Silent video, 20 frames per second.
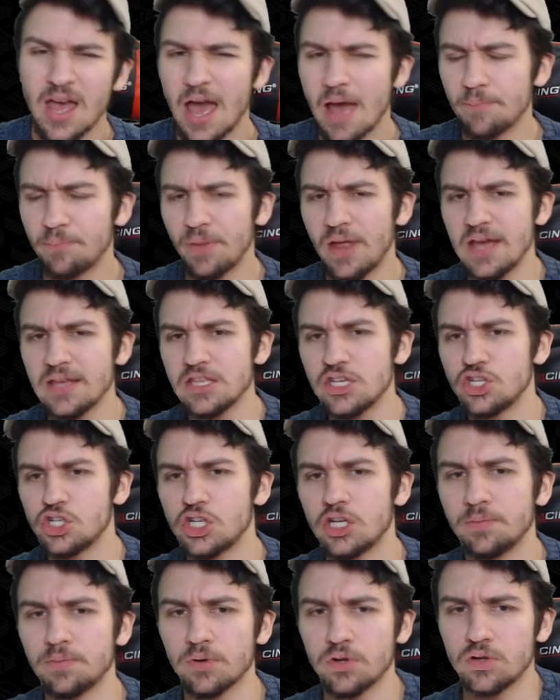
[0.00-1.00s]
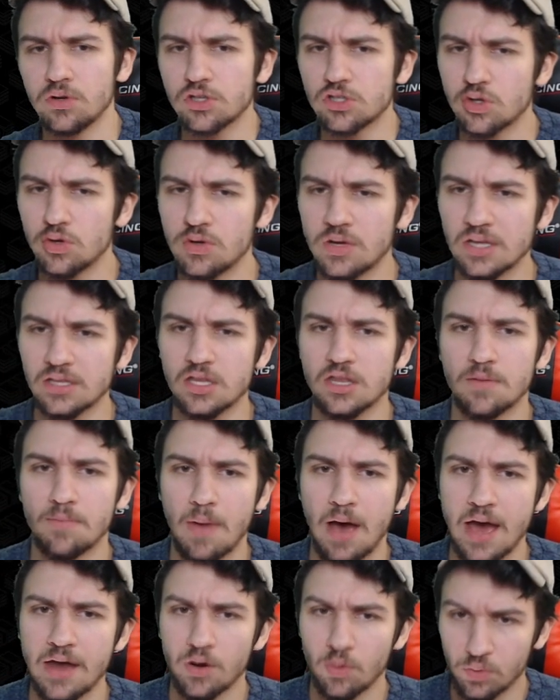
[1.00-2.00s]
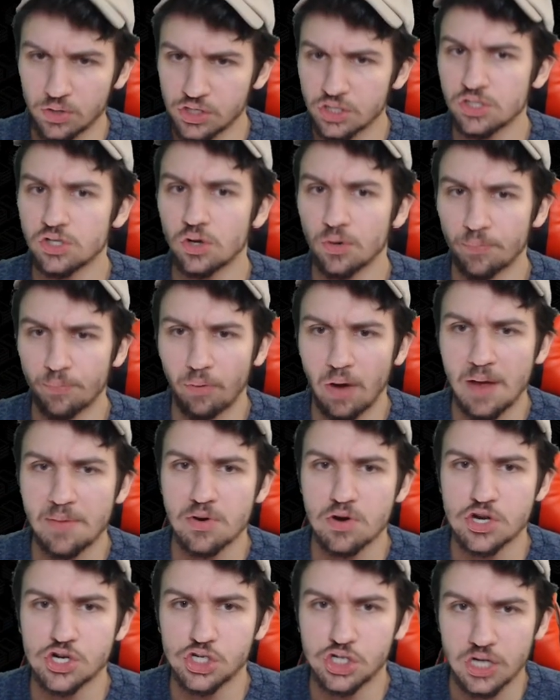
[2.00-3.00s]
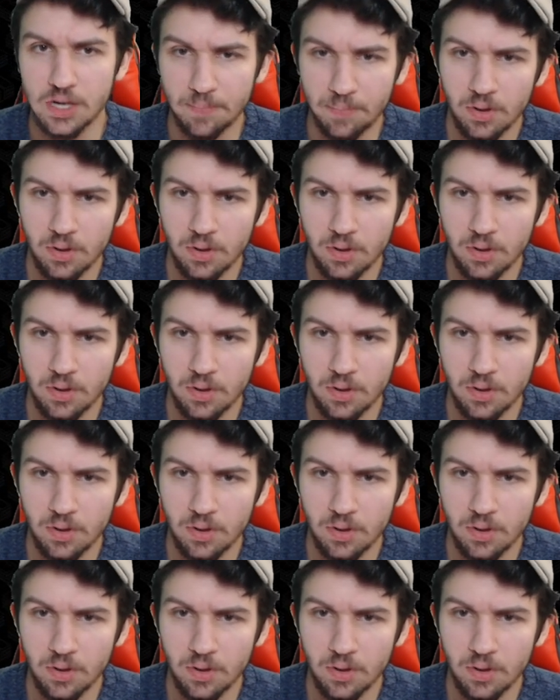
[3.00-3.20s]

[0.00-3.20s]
And playing these cheaper units so you can get to the Miner, which is your primary chip